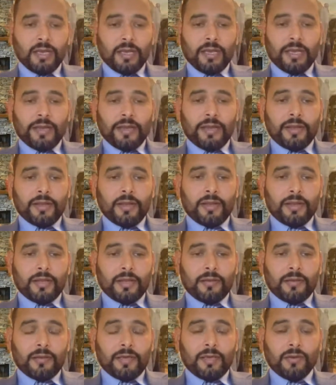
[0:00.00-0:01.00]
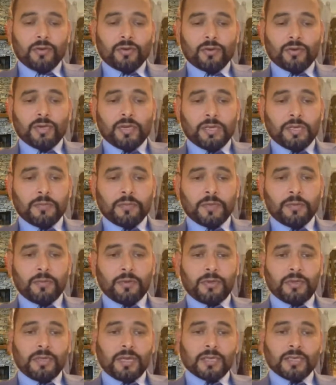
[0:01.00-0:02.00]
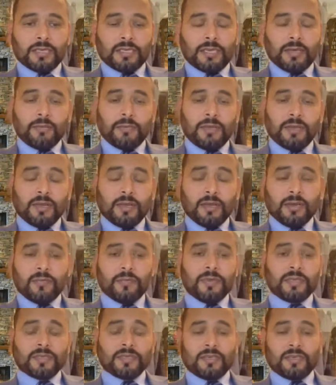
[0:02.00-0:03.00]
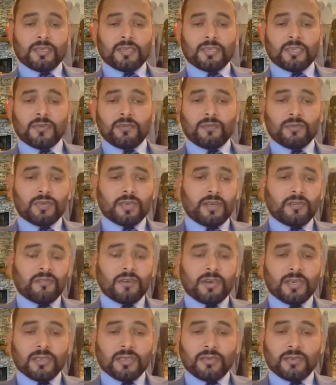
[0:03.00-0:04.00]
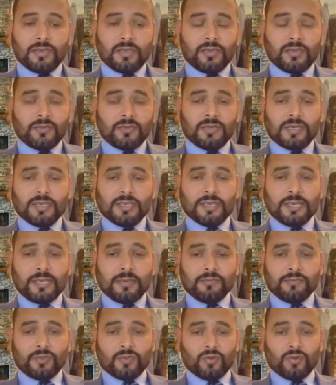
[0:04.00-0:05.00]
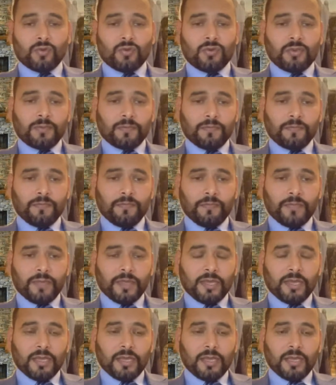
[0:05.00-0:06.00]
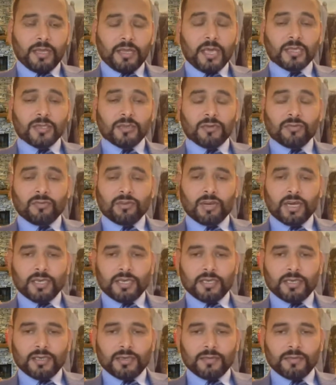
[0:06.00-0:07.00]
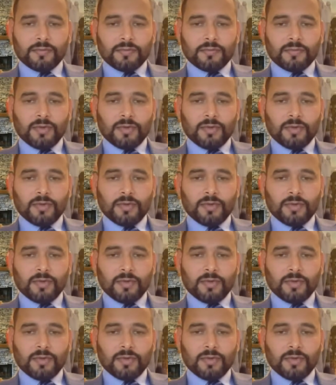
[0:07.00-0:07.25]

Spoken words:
and he or he, maybe the same legal representative or the advisor, used the same story. That's not right.